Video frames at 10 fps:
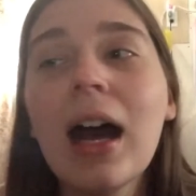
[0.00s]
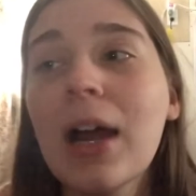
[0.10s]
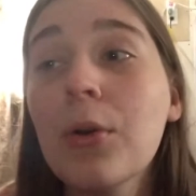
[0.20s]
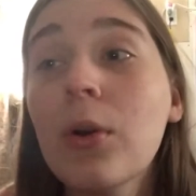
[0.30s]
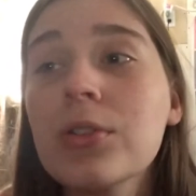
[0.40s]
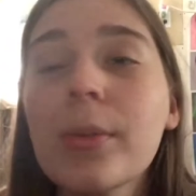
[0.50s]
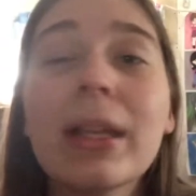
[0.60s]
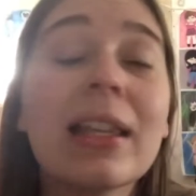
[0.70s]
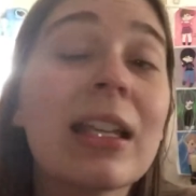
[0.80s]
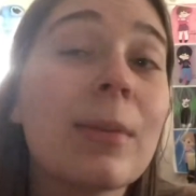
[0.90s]
I will also
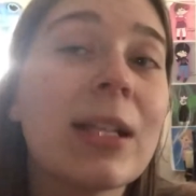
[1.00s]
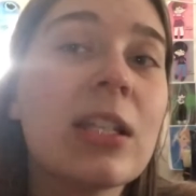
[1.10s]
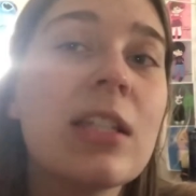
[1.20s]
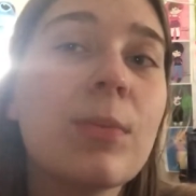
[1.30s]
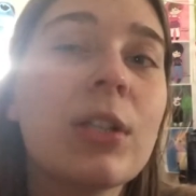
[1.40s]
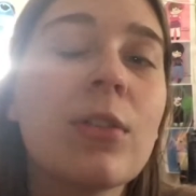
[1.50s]
be linking my TeeSpring.